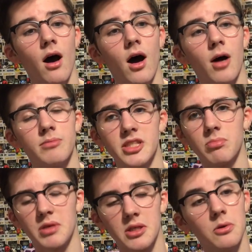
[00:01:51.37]
Um,
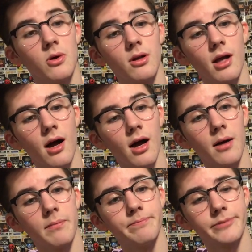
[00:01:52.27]
still pretty cool.
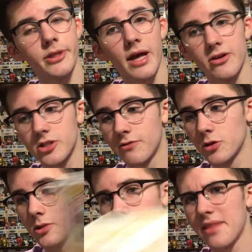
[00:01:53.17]
Um, so yeah, there's the
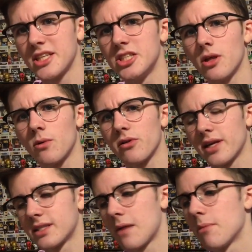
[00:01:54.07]
first one. I think she's only worth
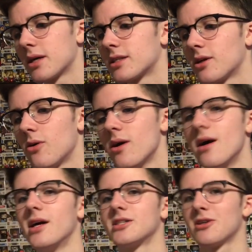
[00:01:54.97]
like 10 bucks, so
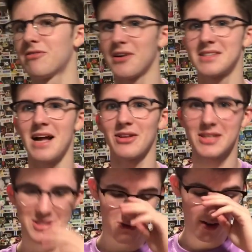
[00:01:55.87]
so far it's not
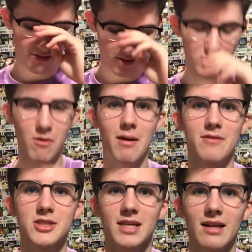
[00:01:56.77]
looking too good for us. We might
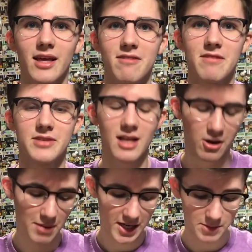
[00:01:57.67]
have just gotten like a
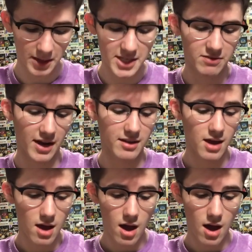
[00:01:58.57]
$50 box, but it's fine.